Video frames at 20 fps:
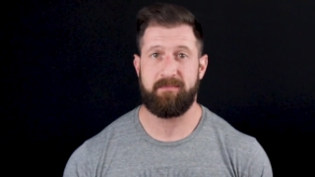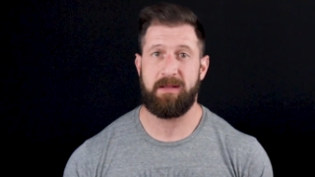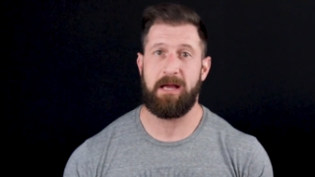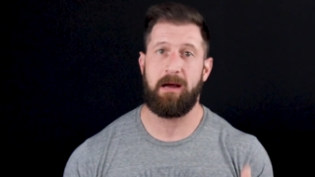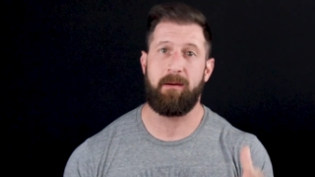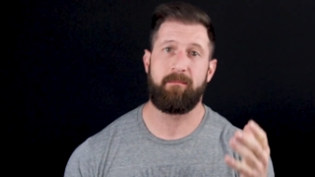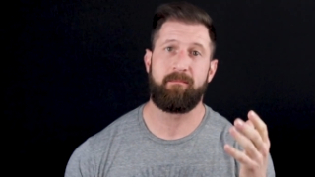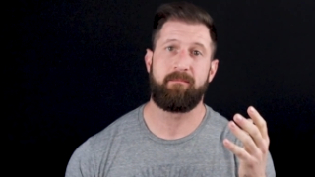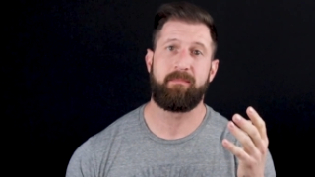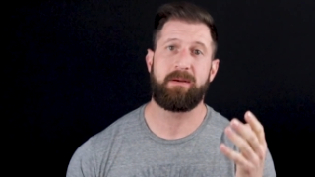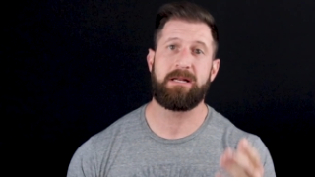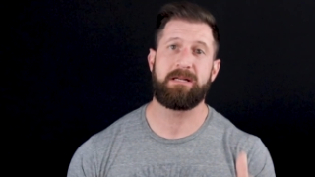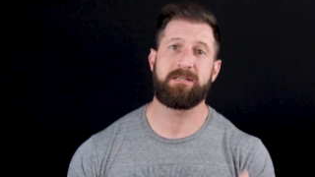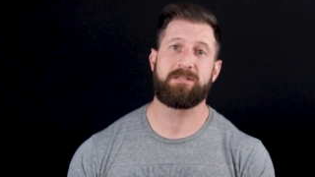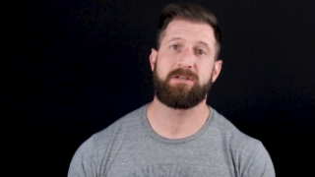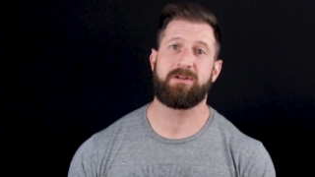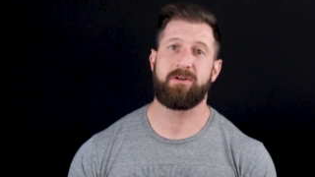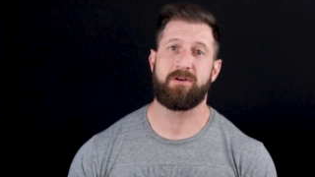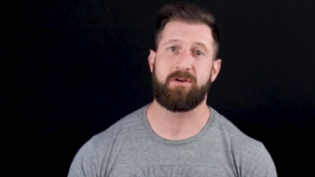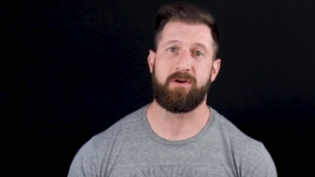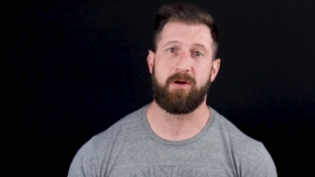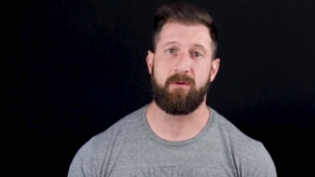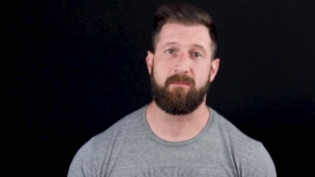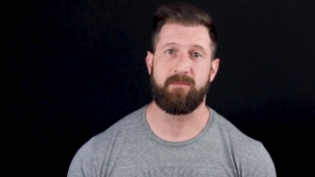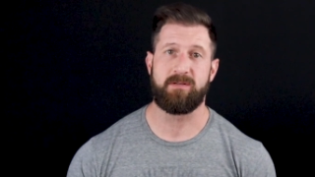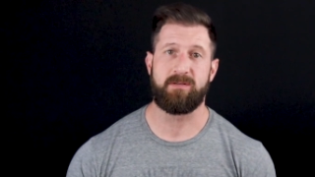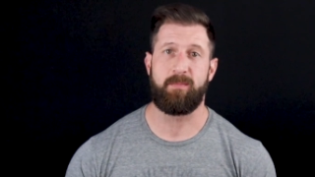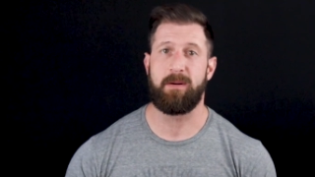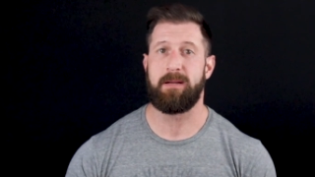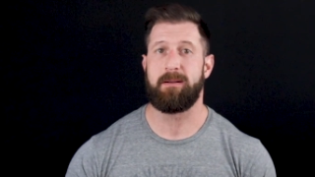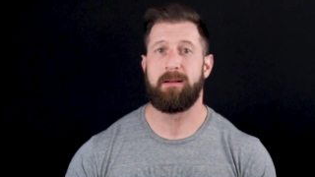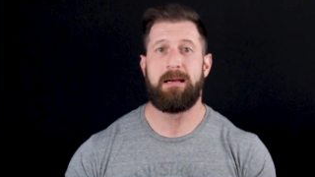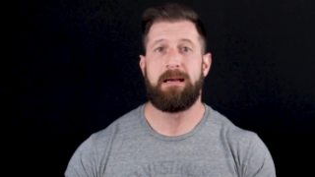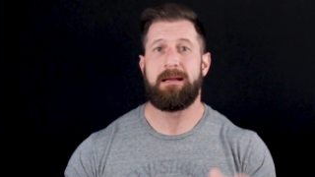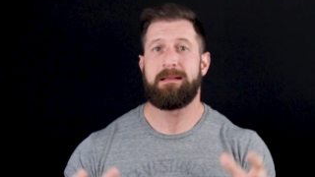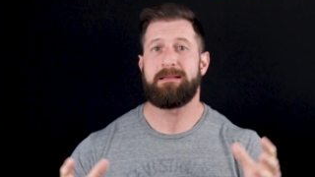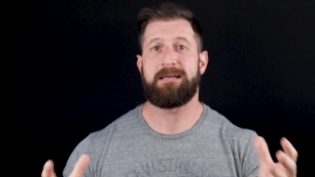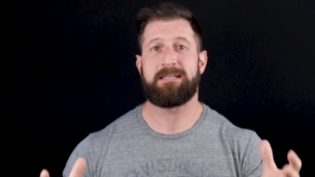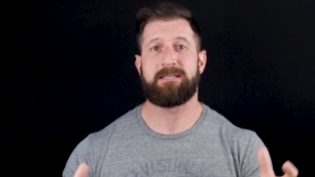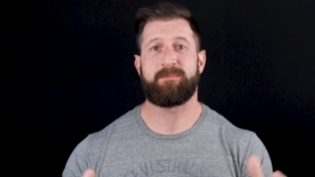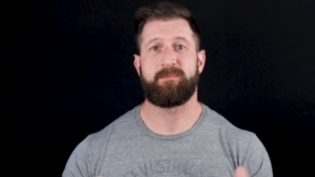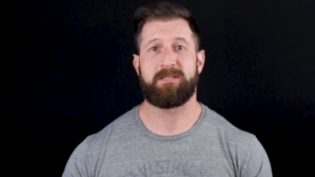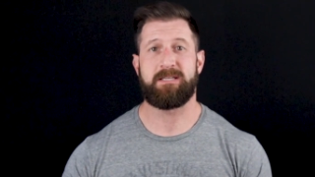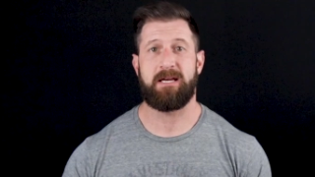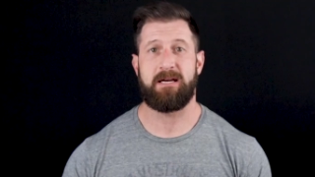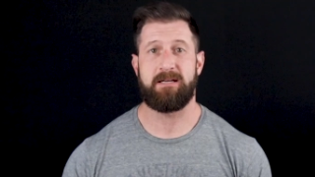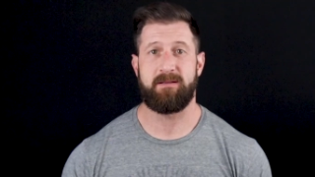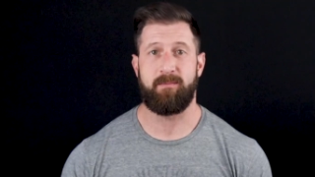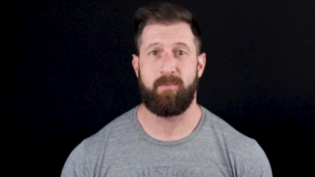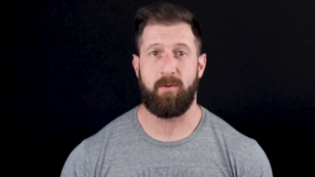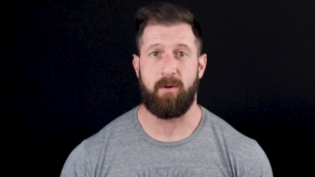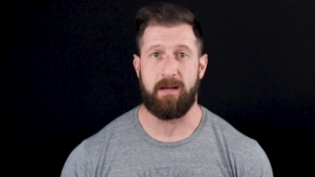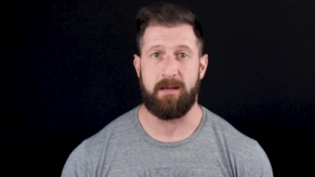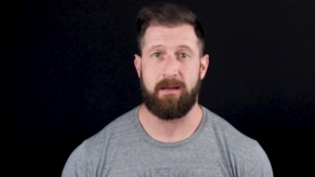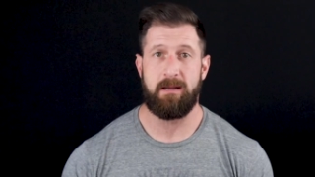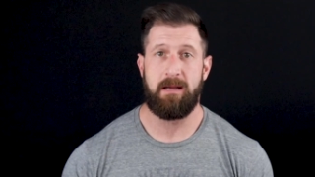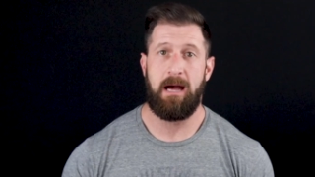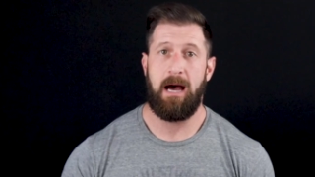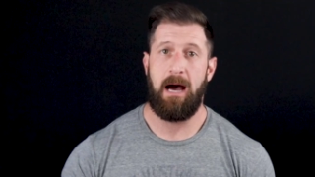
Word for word: Now, peanuts are legumes, but that's beside the point.